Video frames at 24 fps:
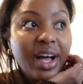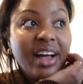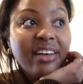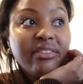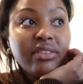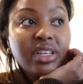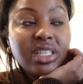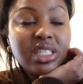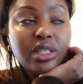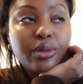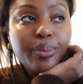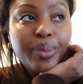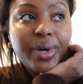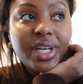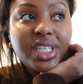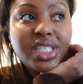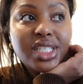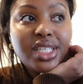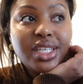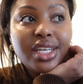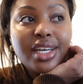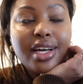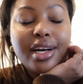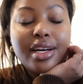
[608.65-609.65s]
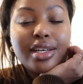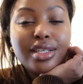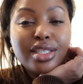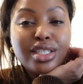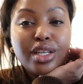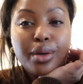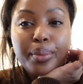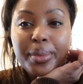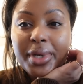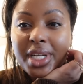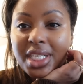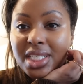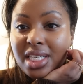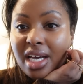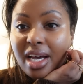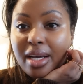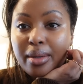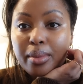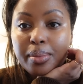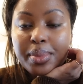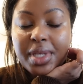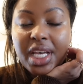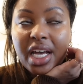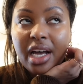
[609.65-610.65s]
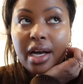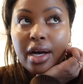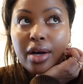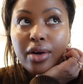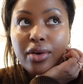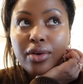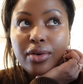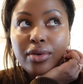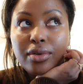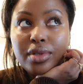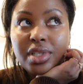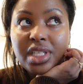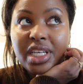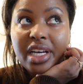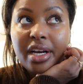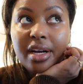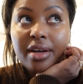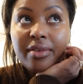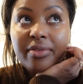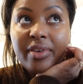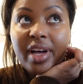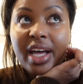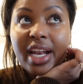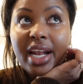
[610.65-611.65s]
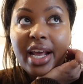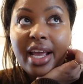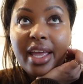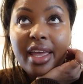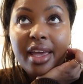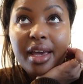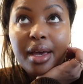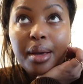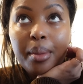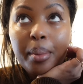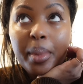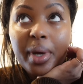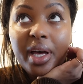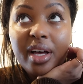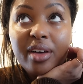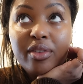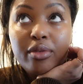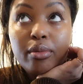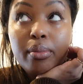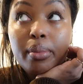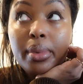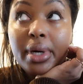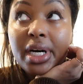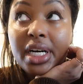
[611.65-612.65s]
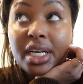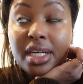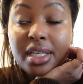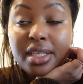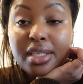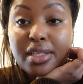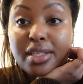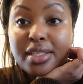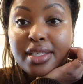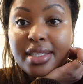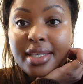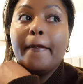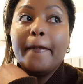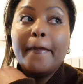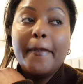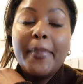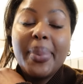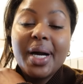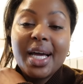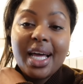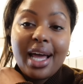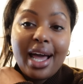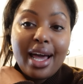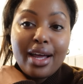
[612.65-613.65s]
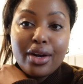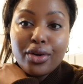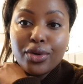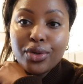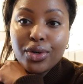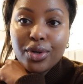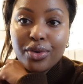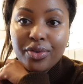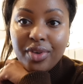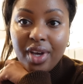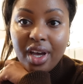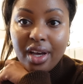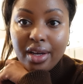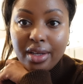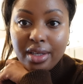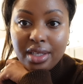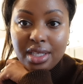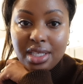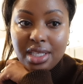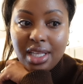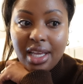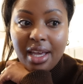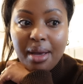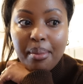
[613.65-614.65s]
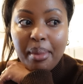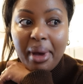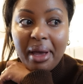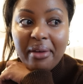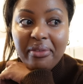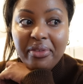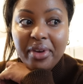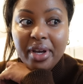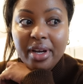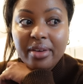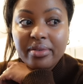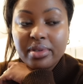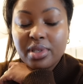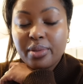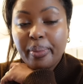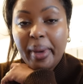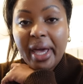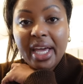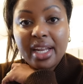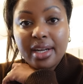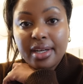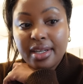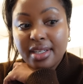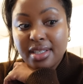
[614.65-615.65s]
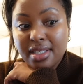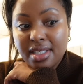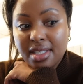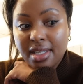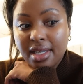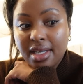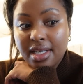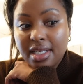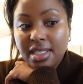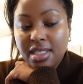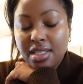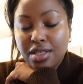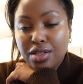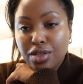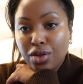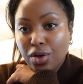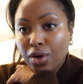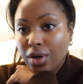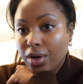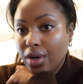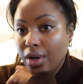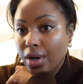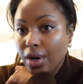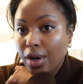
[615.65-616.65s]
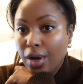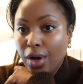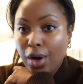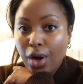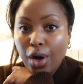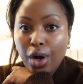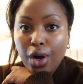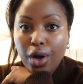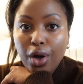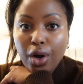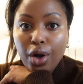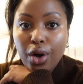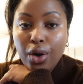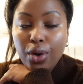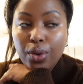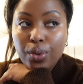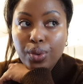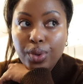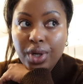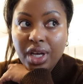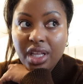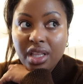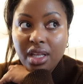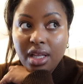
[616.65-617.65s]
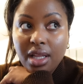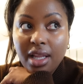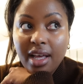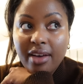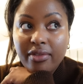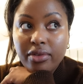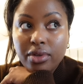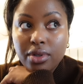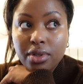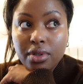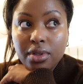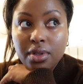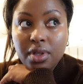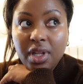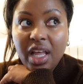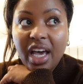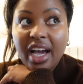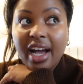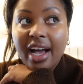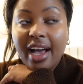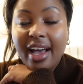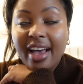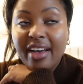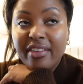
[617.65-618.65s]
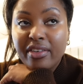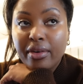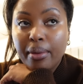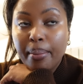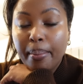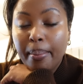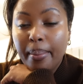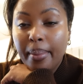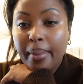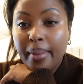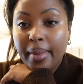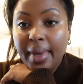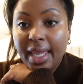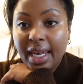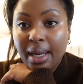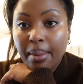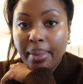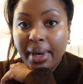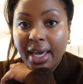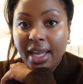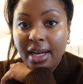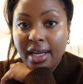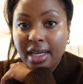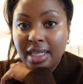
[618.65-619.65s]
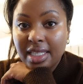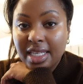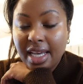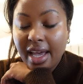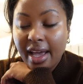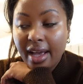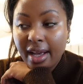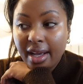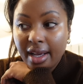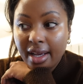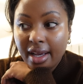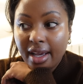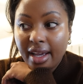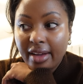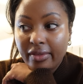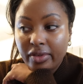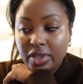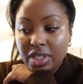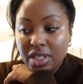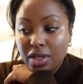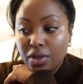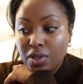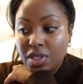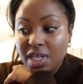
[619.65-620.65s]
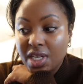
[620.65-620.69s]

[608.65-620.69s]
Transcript: I've expressed to y'all so many times how terrified I am of bugs, but I don't know if y'all understand my fear of spiders. It's on a whole nother level. Like, I have a mini panic attack every single